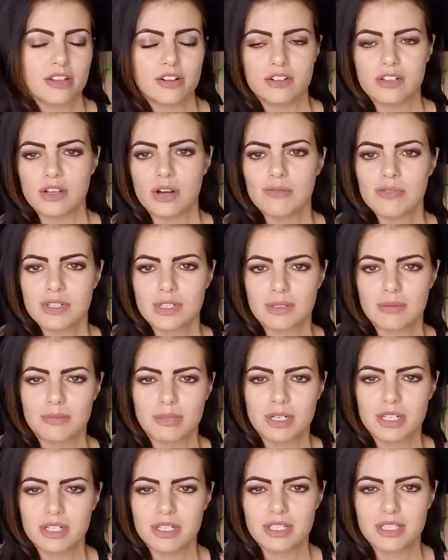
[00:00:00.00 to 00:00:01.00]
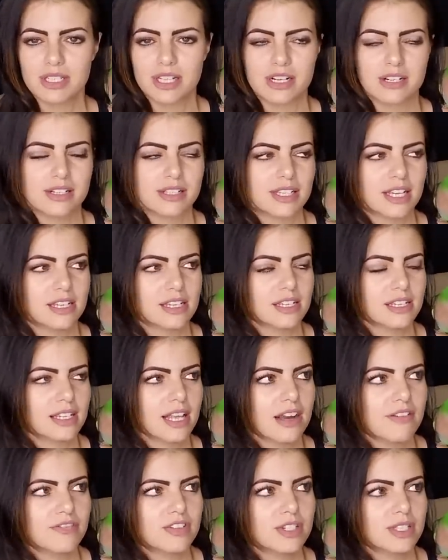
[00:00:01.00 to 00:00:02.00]
There's always a bird in there saying
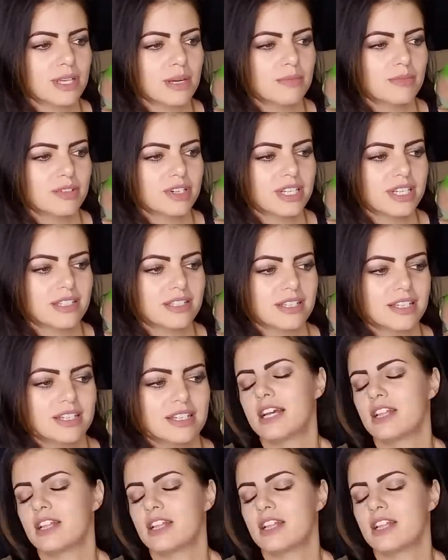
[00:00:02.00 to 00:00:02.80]
that for some reason.